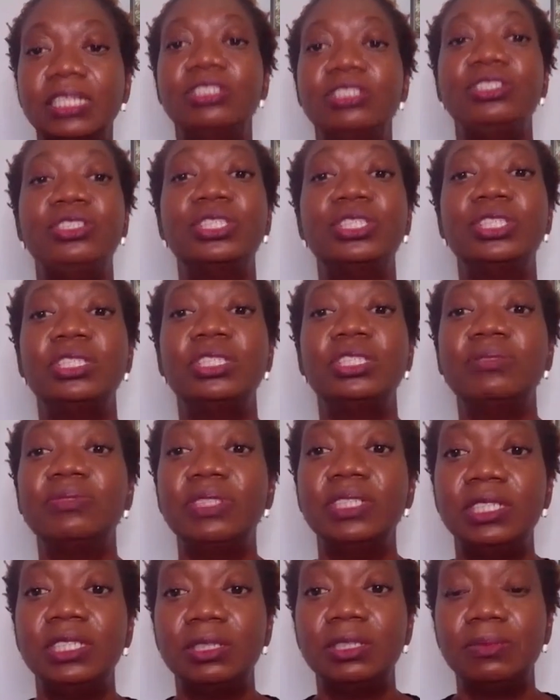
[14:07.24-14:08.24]
doesn't even
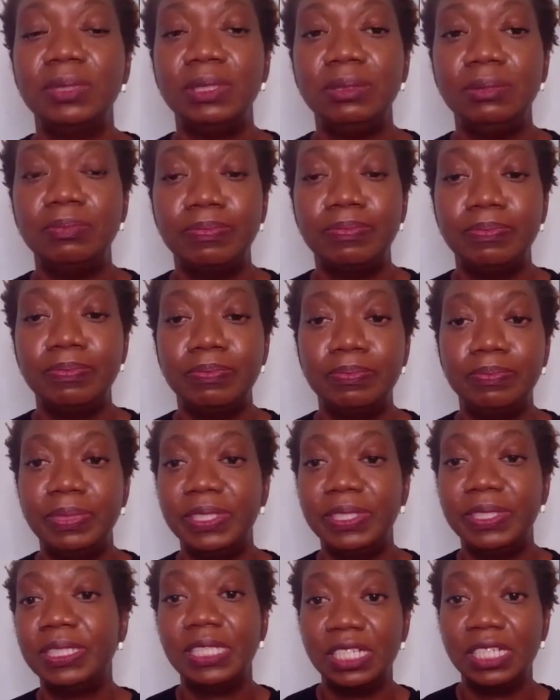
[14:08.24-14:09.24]
need to be
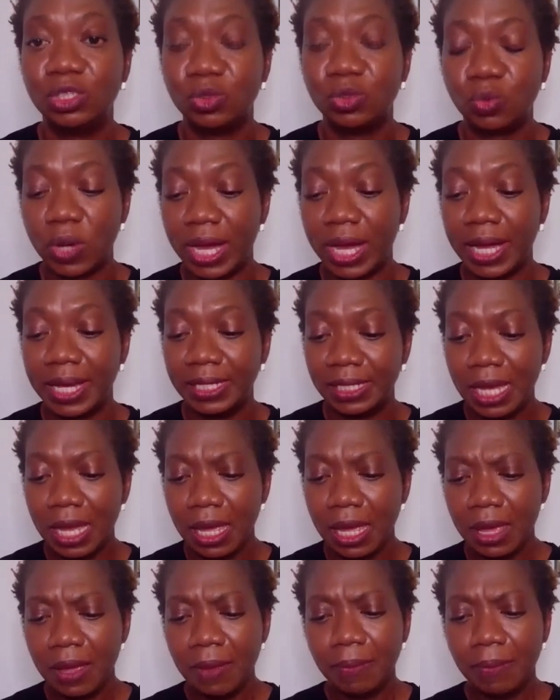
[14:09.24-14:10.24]
business wise,
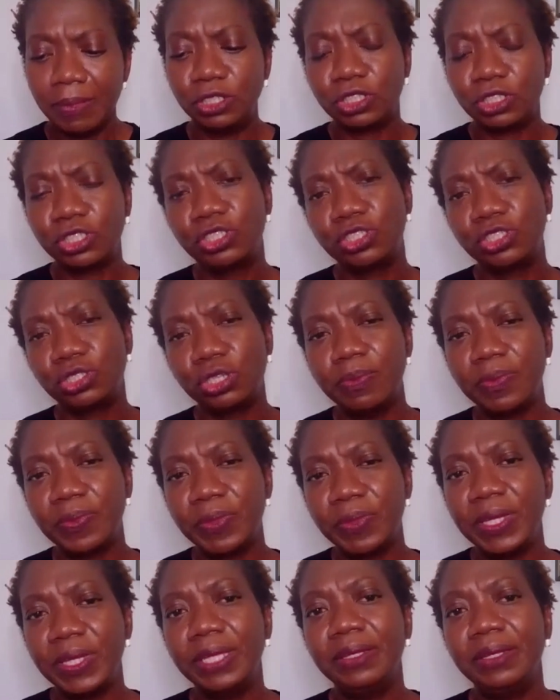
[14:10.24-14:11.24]
but just
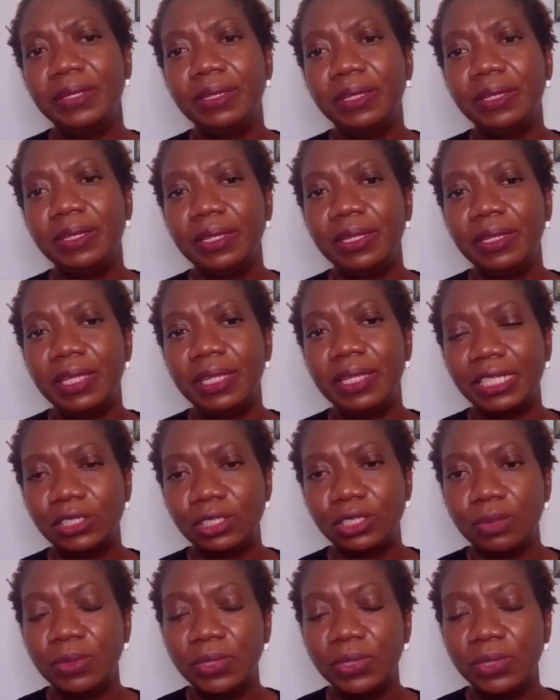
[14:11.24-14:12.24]
something that
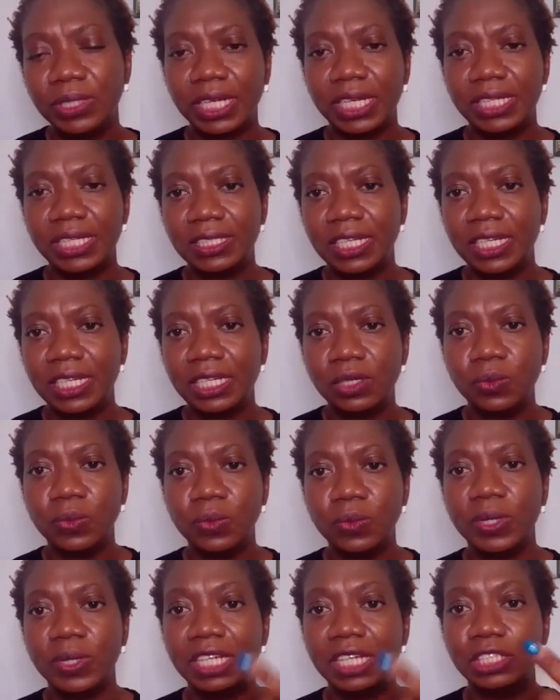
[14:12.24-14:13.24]
someone can take
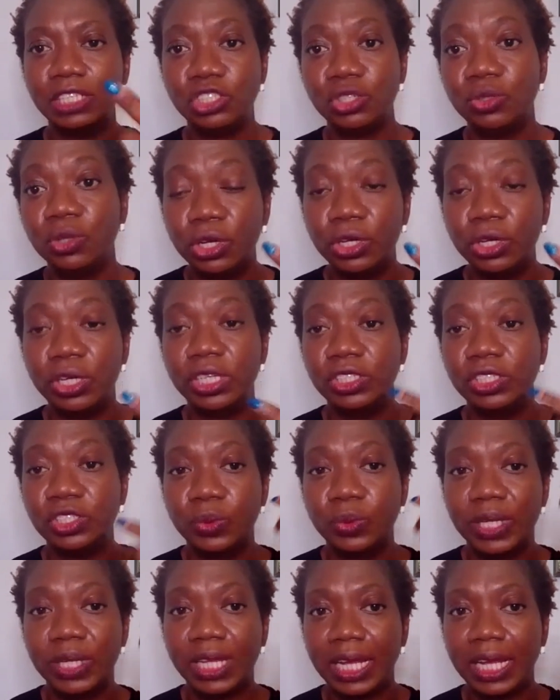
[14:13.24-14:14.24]
away that you learned.
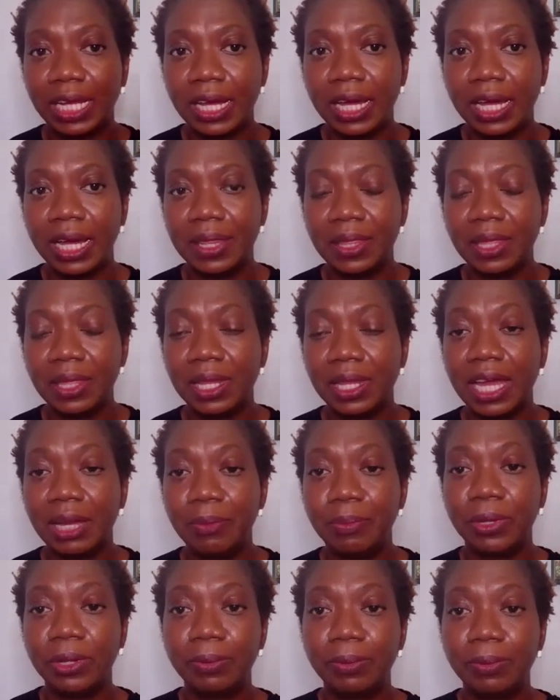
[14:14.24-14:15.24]
You were like, the
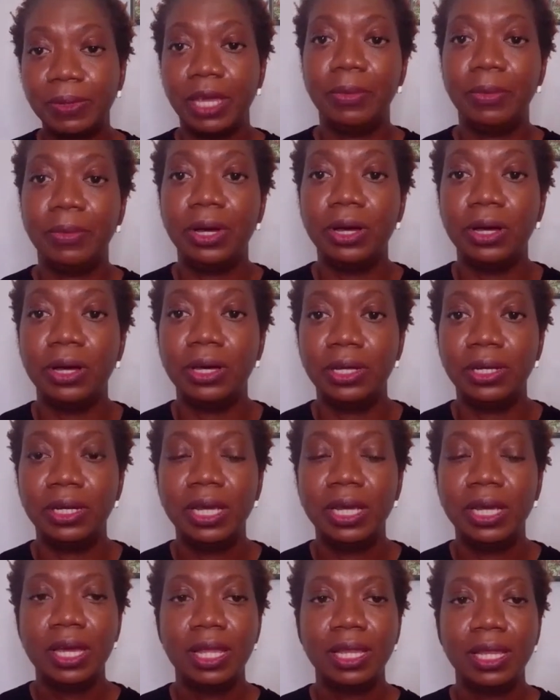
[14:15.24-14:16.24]
light bulb came on,
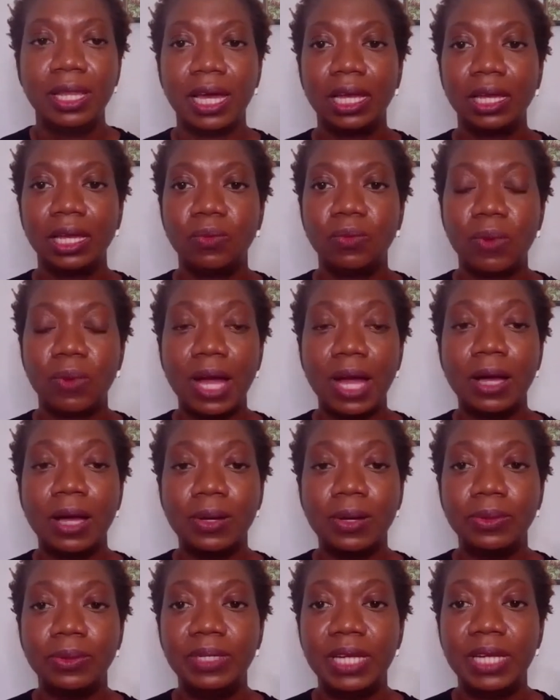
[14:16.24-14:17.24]
like,
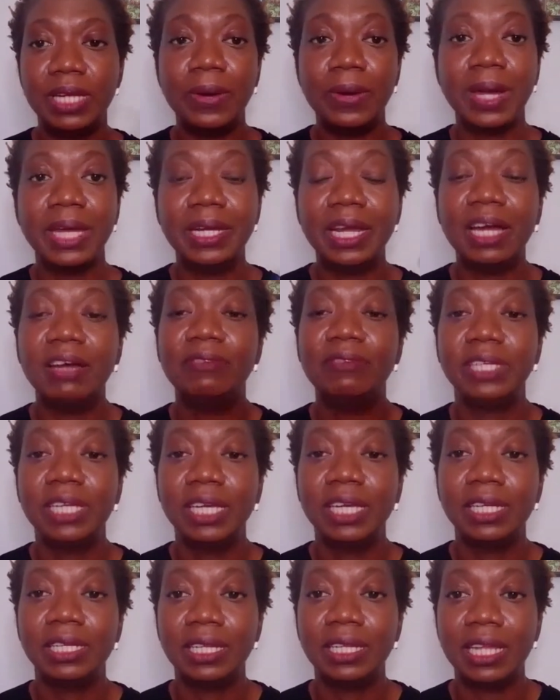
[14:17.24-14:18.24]
wow, now I
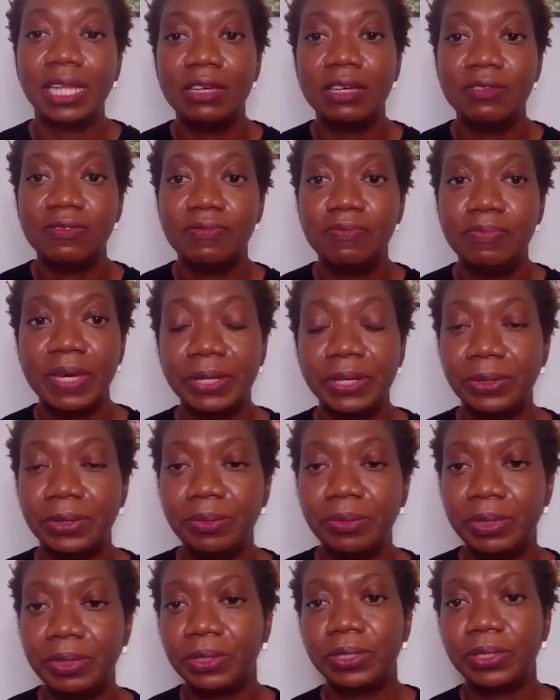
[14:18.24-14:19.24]
navigate life better
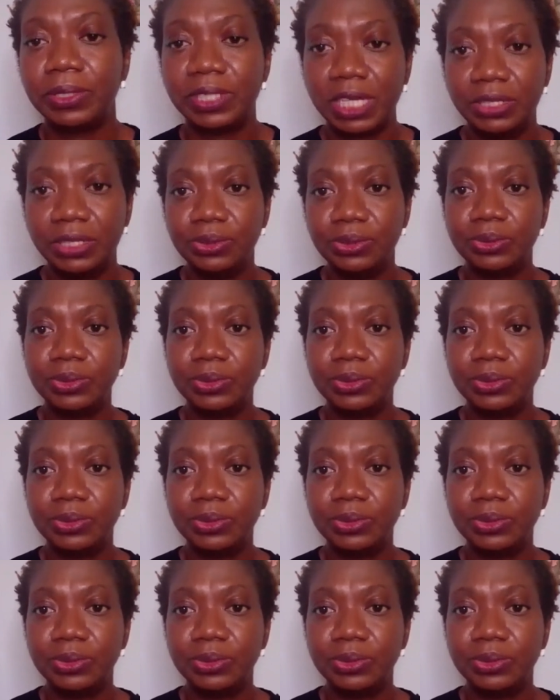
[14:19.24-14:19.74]
because I know